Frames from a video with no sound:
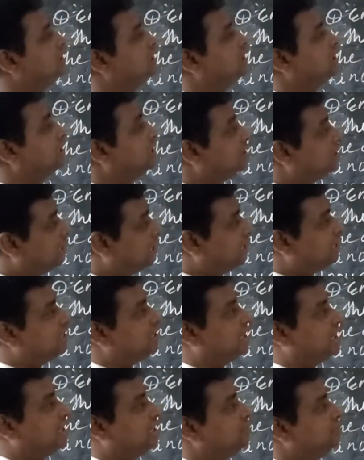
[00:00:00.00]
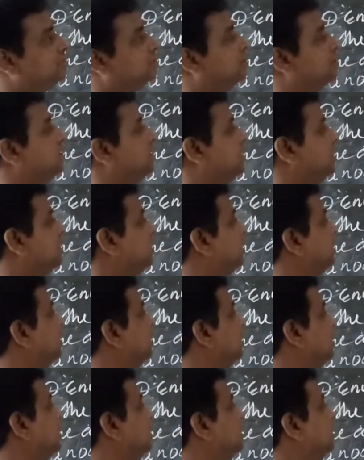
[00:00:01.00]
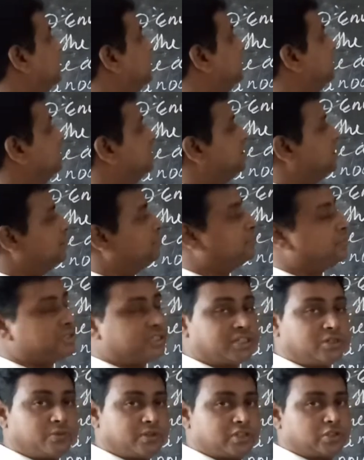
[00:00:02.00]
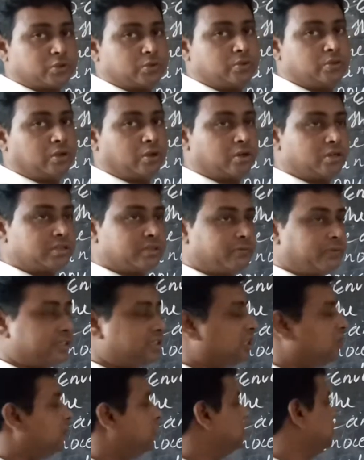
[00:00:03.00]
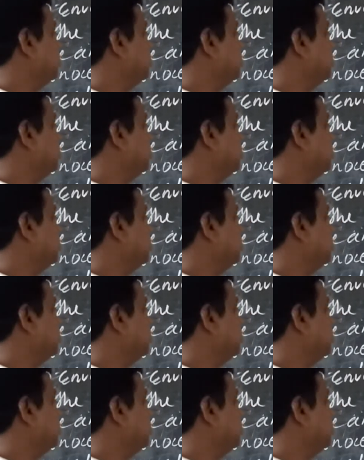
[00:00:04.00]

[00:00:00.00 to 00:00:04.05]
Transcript: in that time, okay, temperature was good or weather was